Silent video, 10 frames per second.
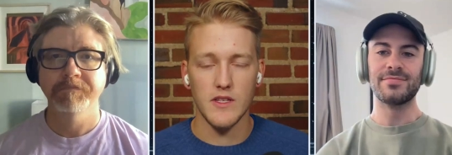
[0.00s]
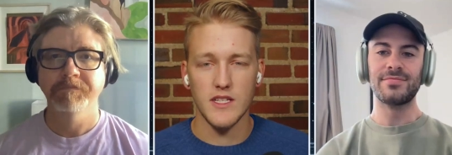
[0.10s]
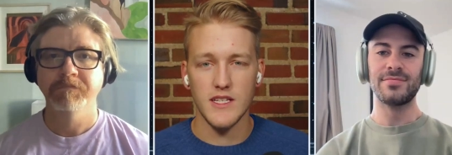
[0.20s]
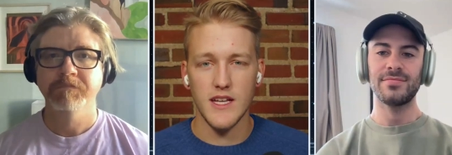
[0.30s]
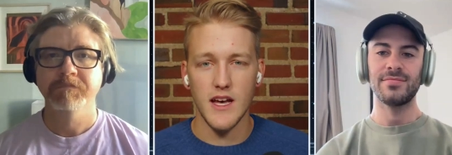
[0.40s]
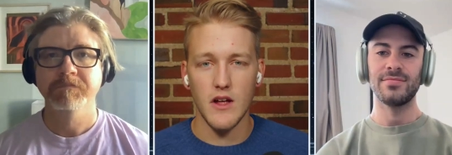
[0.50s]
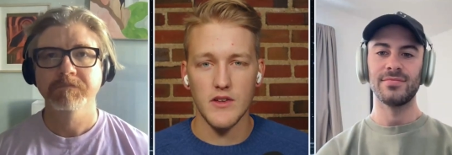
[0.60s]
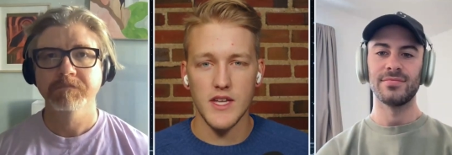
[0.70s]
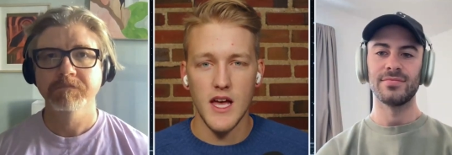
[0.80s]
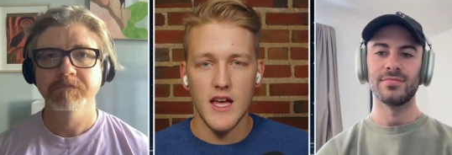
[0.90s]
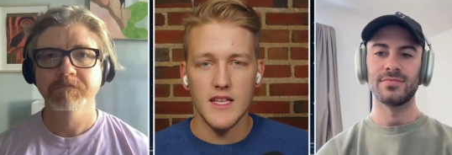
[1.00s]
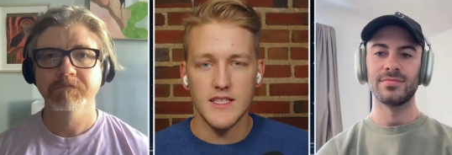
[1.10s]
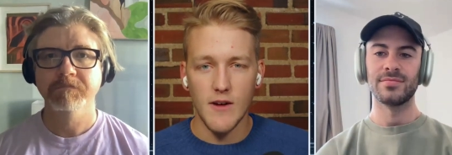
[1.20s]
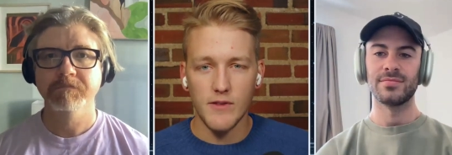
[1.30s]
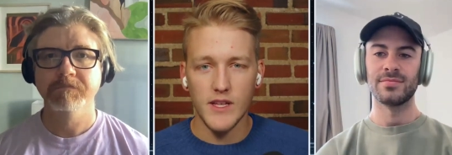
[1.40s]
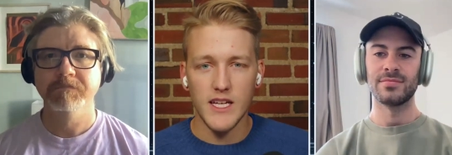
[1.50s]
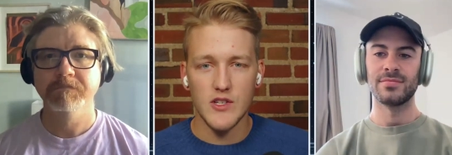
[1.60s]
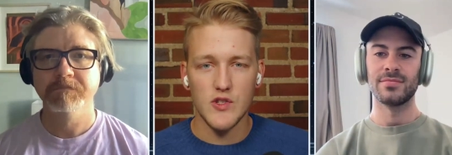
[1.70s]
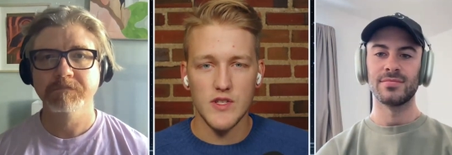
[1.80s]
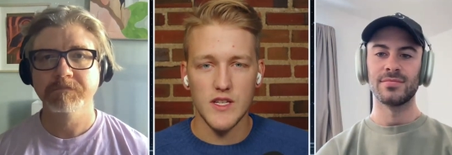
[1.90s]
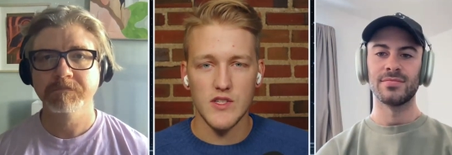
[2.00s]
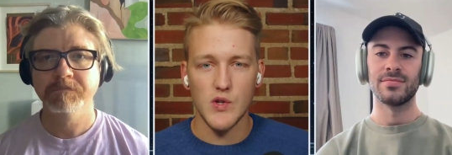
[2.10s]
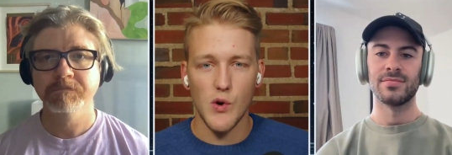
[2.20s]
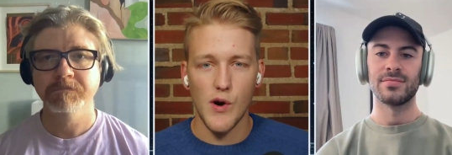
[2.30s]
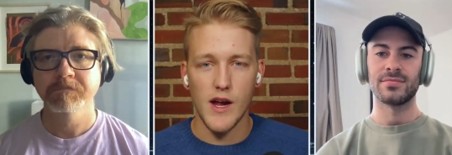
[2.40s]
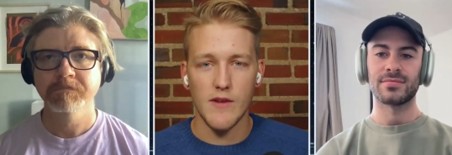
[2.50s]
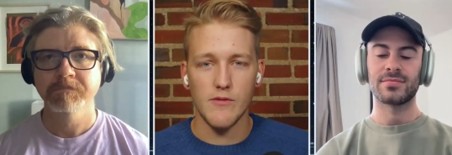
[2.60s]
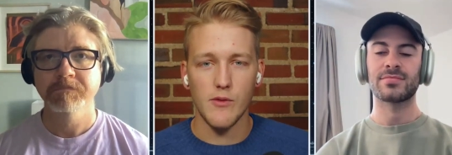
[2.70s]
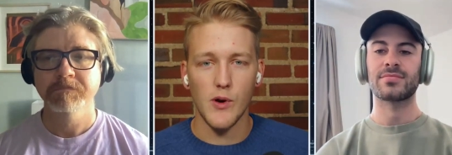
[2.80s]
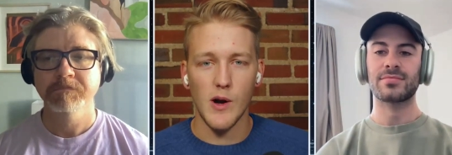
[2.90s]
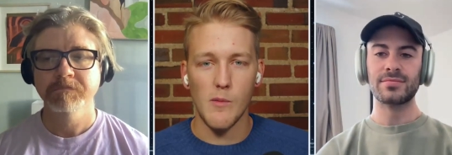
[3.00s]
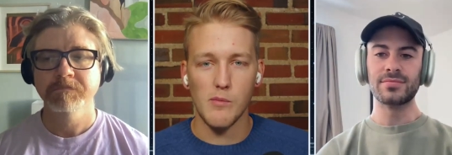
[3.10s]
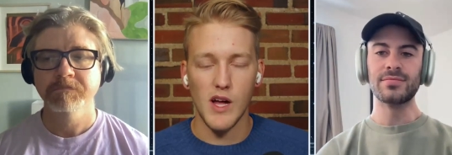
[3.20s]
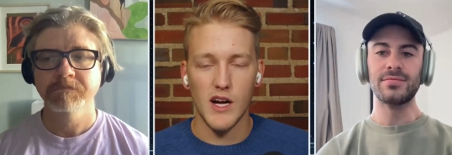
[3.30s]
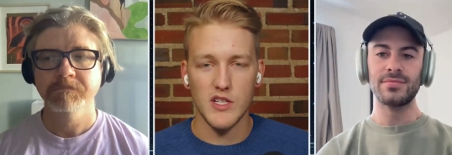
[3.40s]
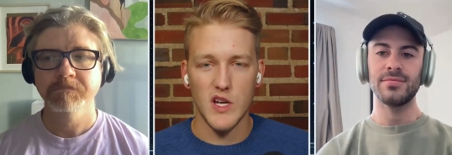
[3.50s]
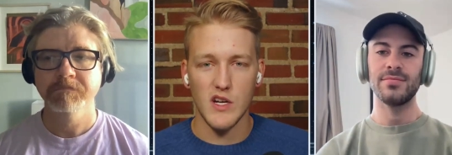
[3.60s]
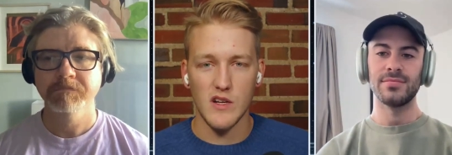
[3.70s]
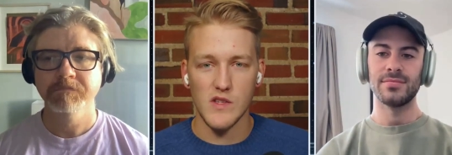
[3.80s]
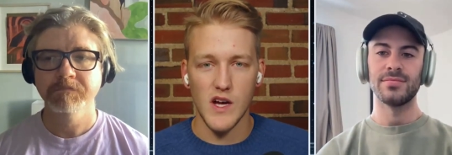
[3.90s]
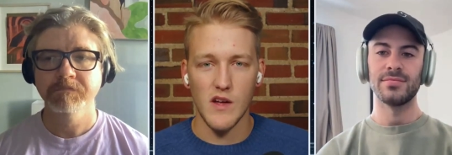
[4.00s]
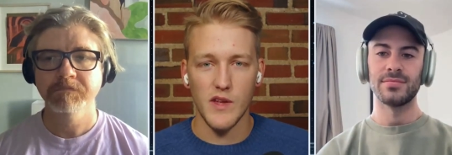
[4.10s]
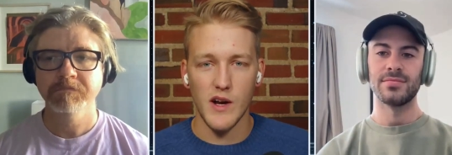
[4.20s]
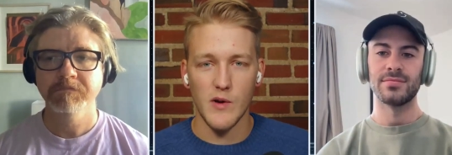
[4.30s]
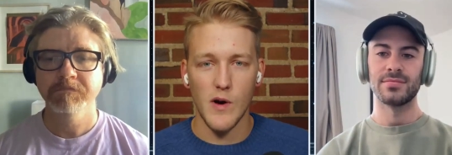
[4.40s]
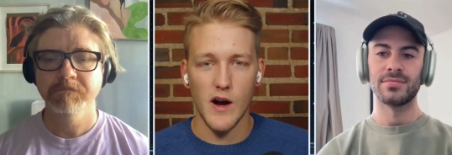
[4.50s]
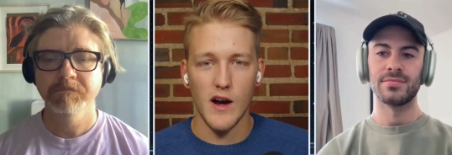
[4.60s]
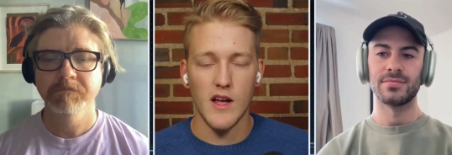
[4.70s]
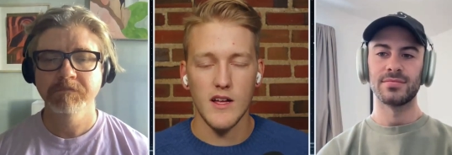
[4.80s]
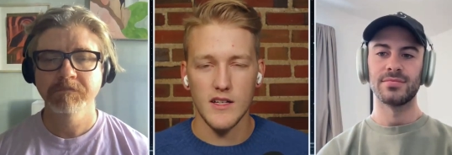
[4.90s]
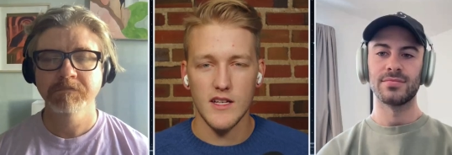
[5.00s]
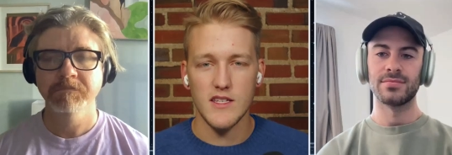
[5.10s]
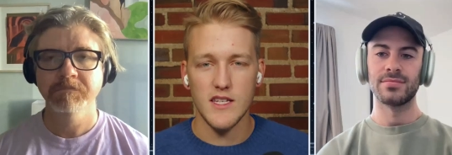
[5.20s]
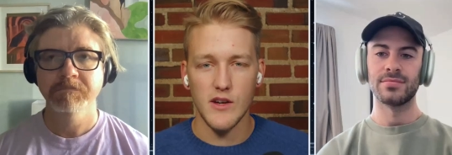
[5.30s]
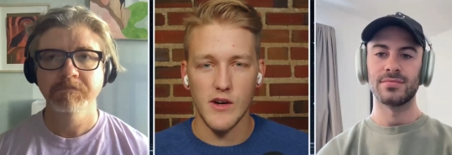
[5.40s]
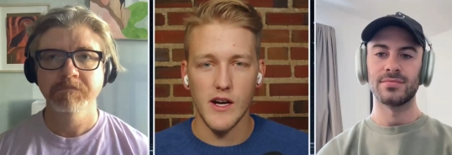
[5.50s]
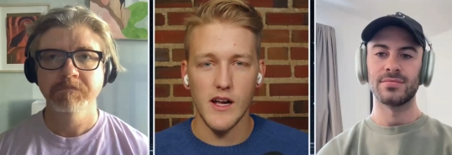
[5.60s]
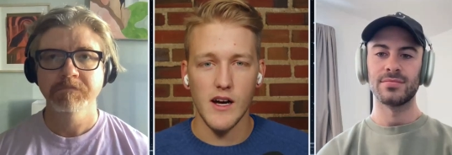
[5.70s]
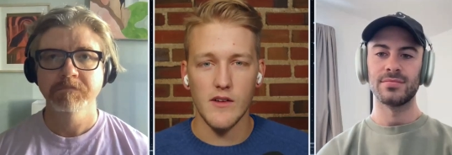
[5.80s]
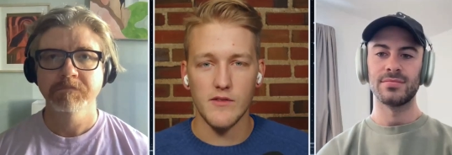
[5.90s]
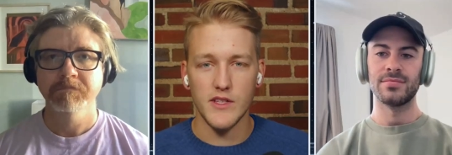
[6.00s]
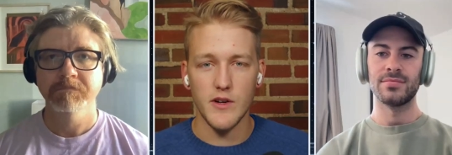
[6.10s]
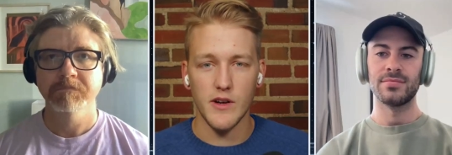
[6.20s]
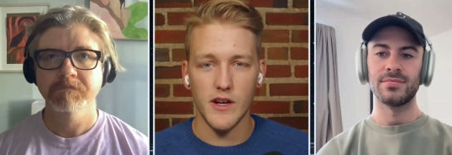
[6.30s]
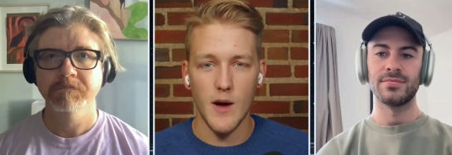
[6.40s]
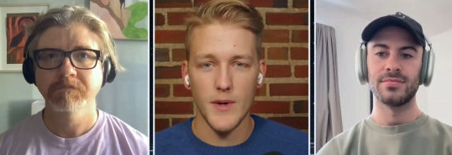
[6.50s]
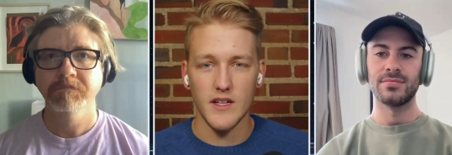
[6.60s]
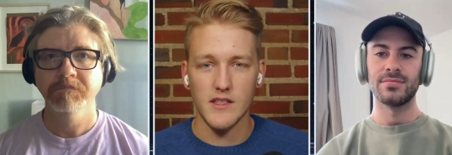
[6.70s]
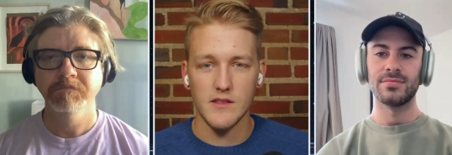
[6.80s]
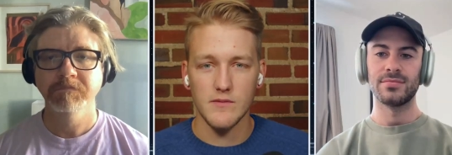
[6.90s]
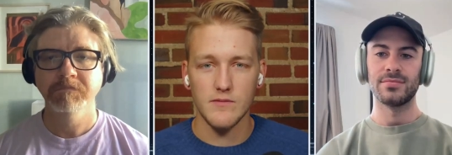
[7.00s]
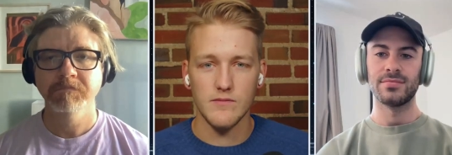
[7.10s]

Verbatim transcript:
Speaker 1: with the details. Definitely an interesting story for blockchain nerds out there who are considerate of the tokenomics.